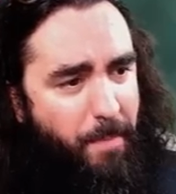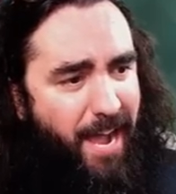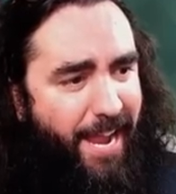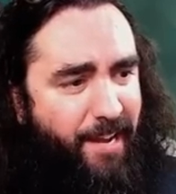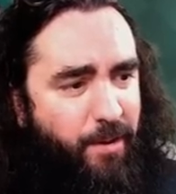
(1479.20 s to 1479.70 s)

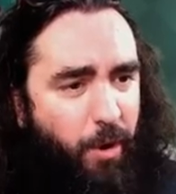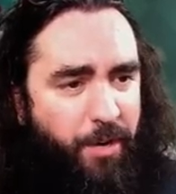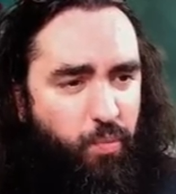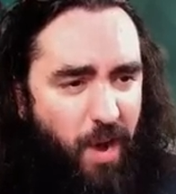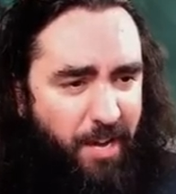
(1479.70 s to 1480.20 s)
my
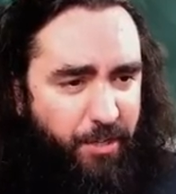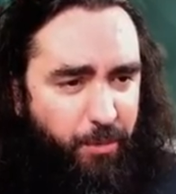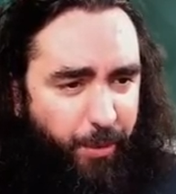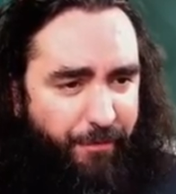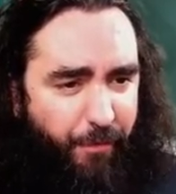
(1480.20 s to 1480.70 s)
lord, one, two,
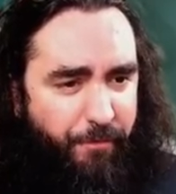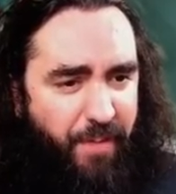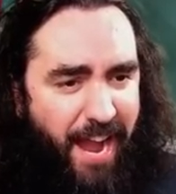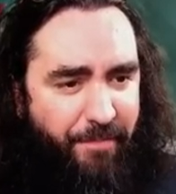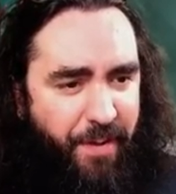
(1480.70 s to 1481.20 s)
three, four, five